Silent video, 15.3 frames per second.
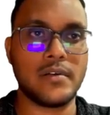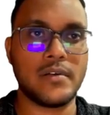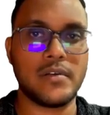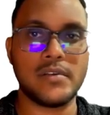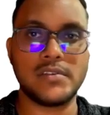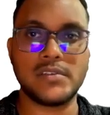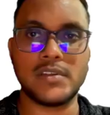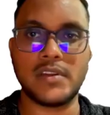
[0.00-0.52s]

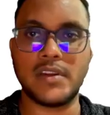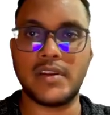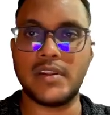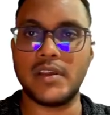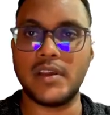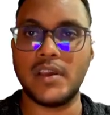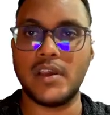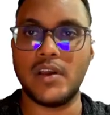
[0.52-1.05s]
so red.
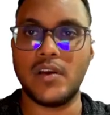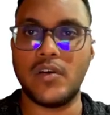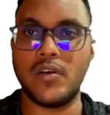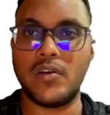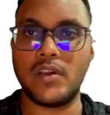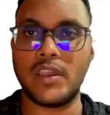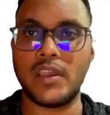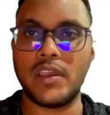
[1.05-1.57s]

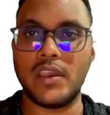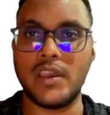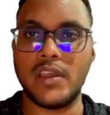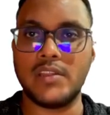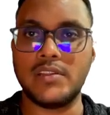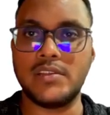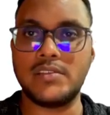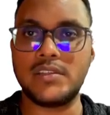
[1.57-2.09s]
Okay,
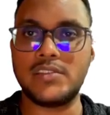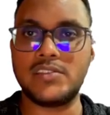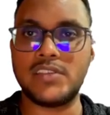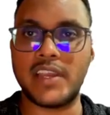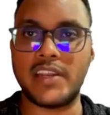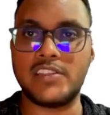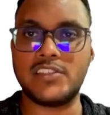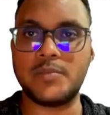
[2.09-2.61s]
this is a
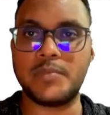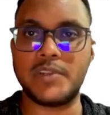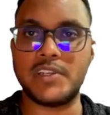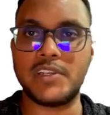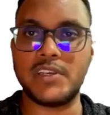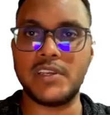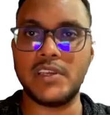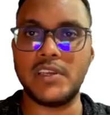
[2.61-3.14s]
chat
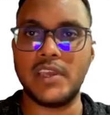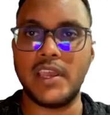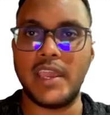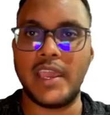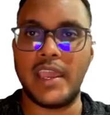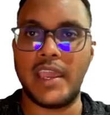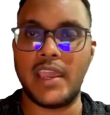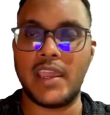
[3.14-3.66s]
gpt.
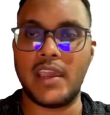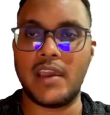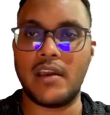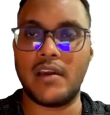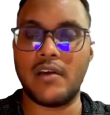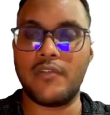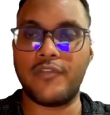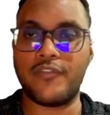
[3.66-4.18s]

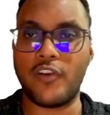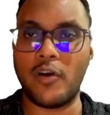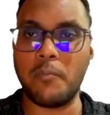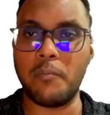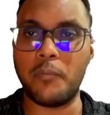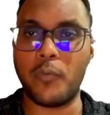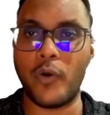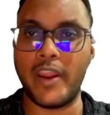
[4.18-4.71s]

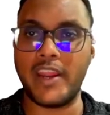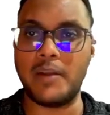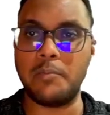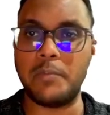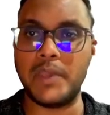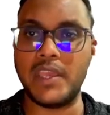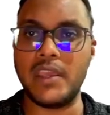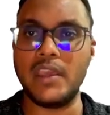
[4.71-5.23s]
From point
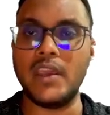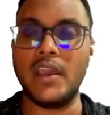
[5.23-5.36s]
b,